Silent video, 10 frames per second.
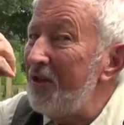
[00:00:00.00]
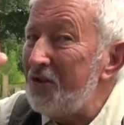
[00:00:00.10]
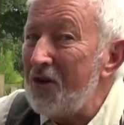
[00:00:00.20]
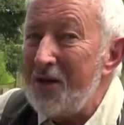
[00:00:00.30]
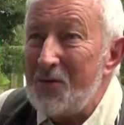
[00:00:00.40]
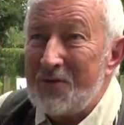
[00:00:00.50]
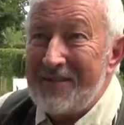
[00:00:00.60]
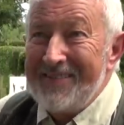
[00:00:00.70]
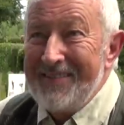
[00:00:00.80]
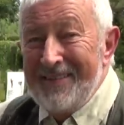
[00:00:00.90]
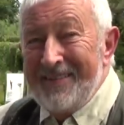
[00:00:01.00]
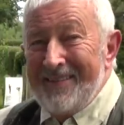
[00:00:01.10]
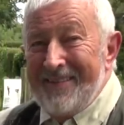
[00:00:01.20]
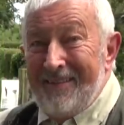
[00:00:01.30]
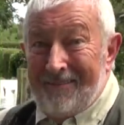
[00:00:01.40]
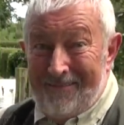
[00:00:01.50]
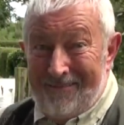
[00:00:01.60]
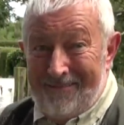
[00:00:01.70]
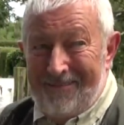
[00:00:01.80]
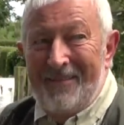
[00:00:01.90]
his nose.
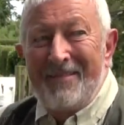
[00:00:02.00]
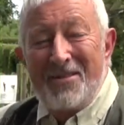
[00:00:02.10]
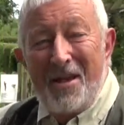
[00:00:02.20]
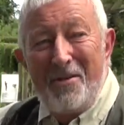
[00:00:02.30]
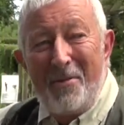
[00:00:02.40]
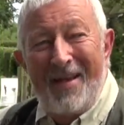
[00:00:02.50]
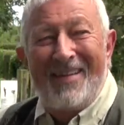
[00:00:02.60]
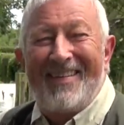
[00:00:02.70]
So,